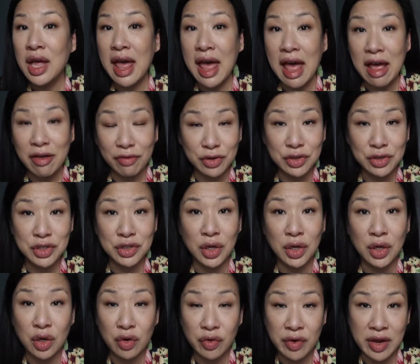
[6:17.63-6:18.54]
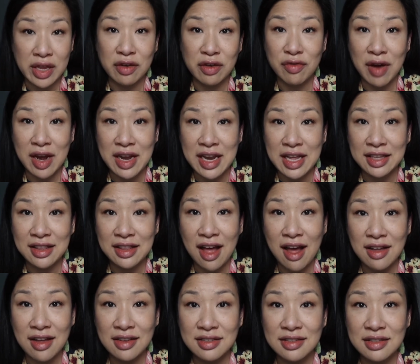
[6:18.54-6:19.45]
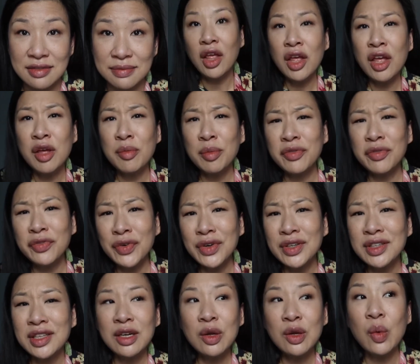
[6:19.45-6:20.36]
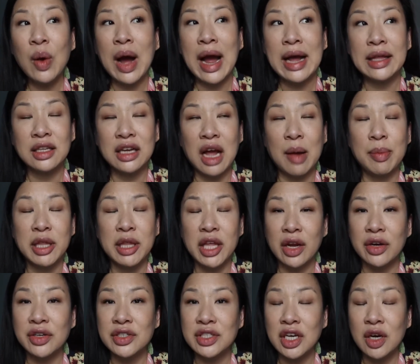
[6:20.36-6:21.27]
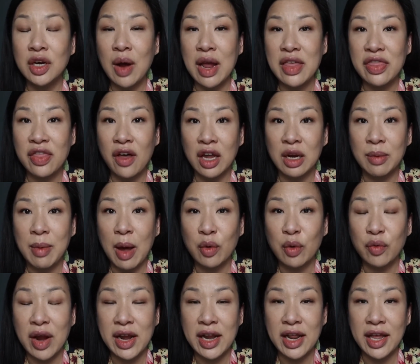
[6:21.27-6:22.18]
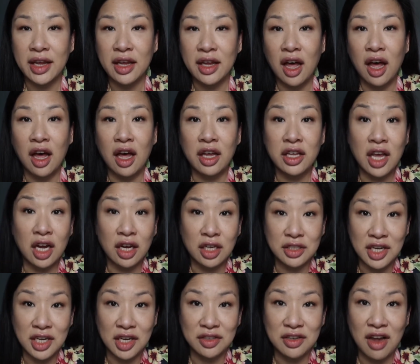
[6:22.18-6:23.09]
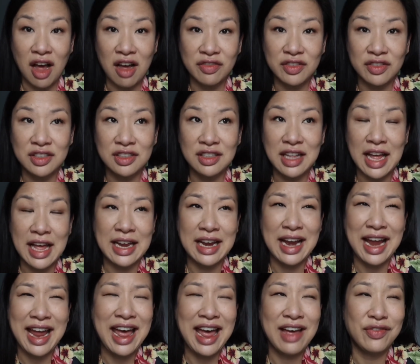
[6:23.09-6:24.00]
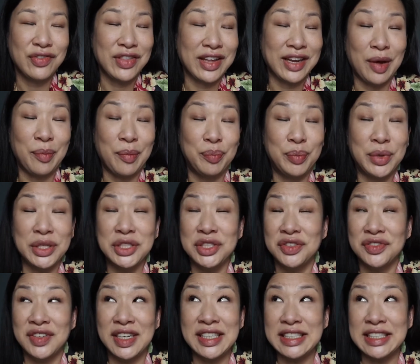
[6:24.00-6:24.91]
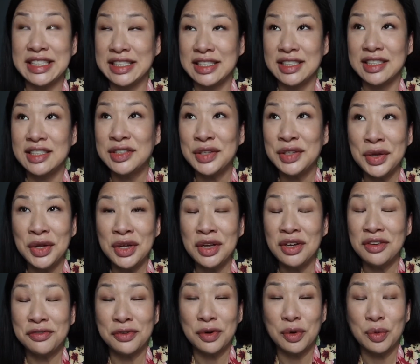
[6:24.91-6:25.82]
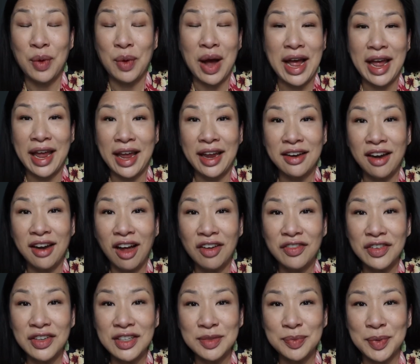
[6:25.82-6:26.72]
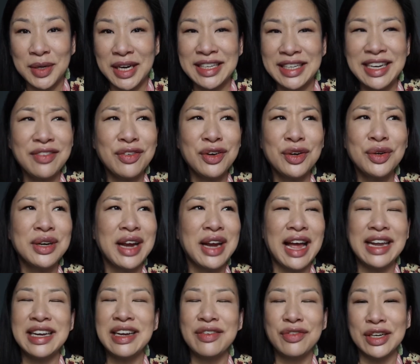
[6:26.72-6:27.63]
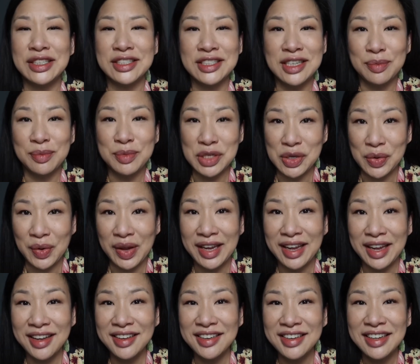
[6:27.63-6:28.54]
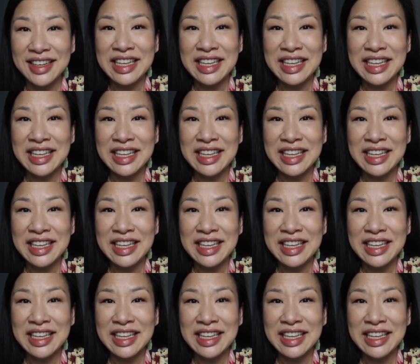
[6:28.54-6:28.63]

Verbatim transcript: ever took a creative writing class. But for a little while, a couple years ago, I thought about writing a young adult novel and I have like a bunch of ideas for YA novels, but I never, I never ended up doing it.